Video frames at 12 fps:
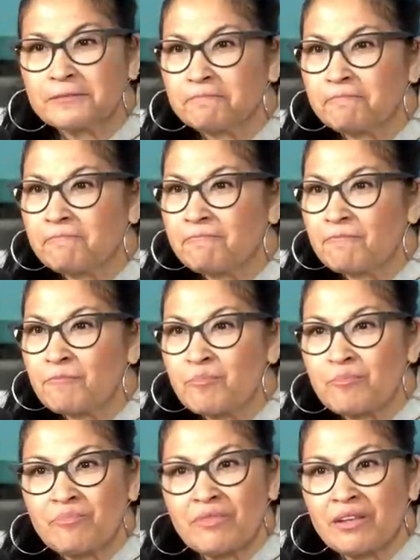Mm.
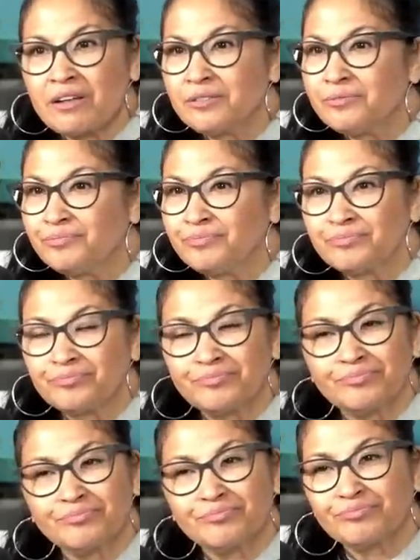Police gonna be like, "Let's see your
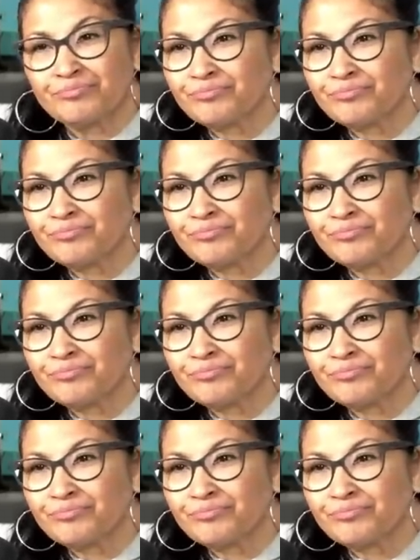ID."